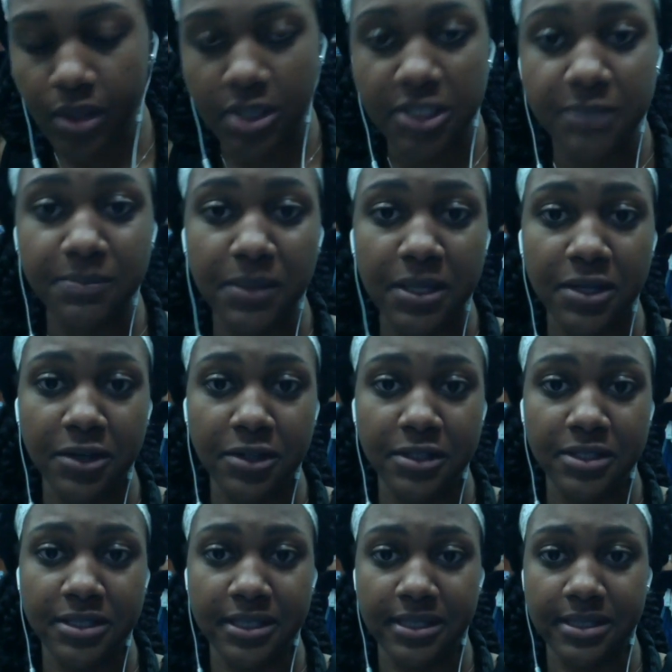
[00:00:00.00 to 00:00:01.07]

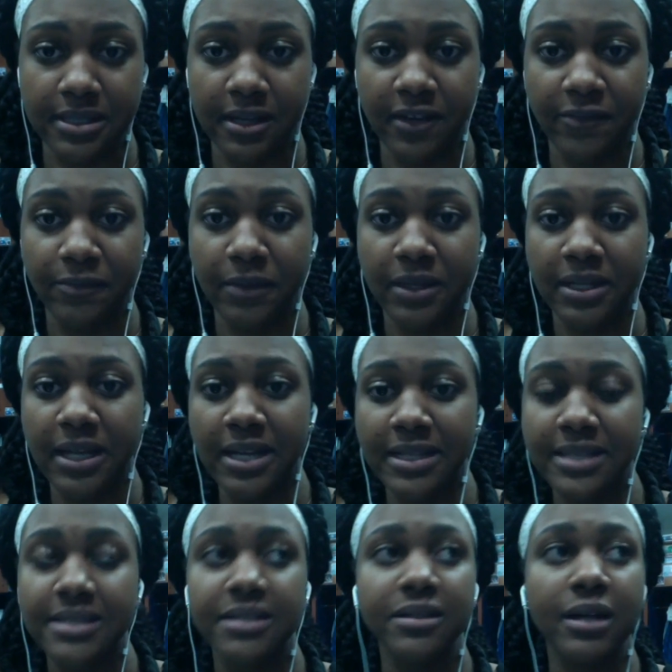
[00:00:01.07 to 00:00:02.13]
speakers and stuff, but
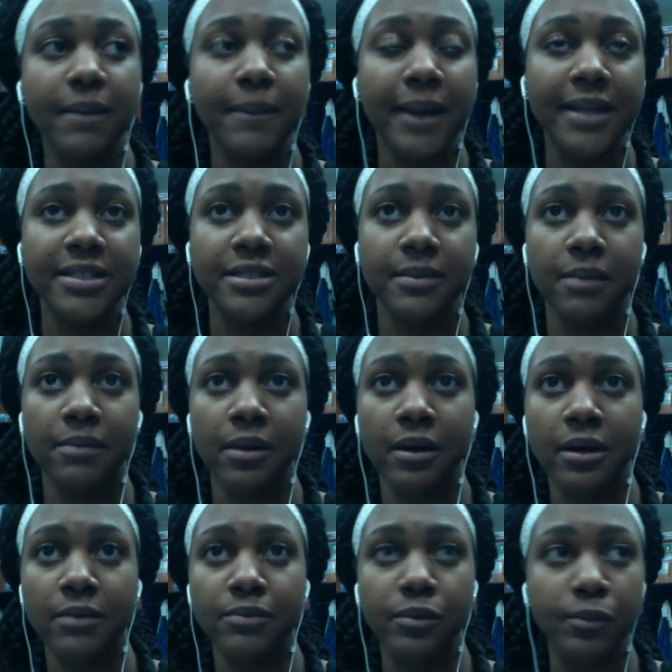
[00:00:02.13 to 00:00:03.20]
they still combine some
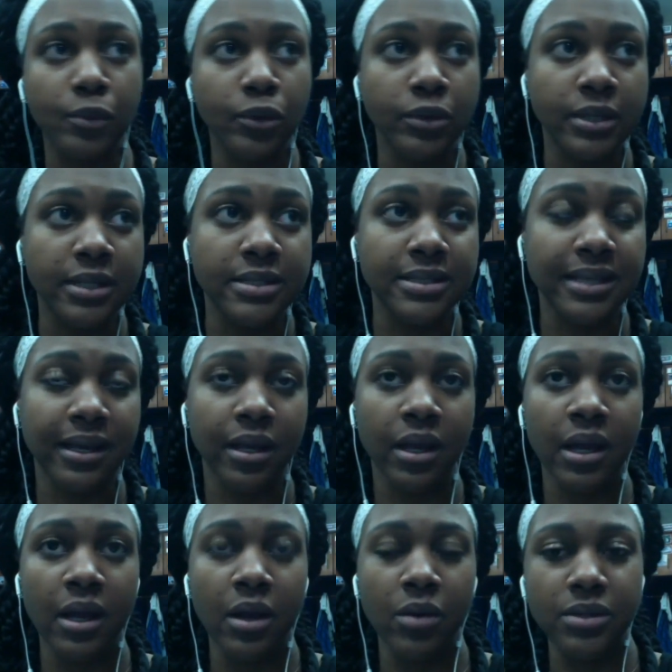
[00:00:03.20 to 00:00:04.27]
American proponents that
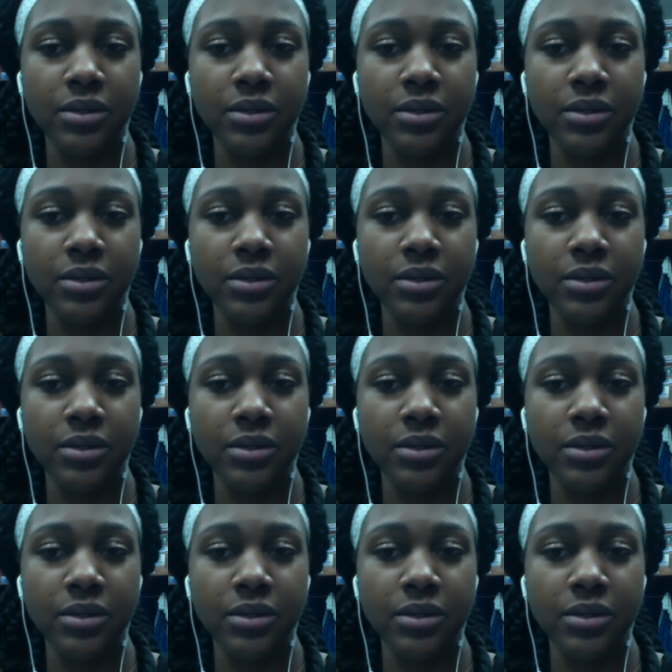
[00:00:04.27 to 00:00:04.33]
was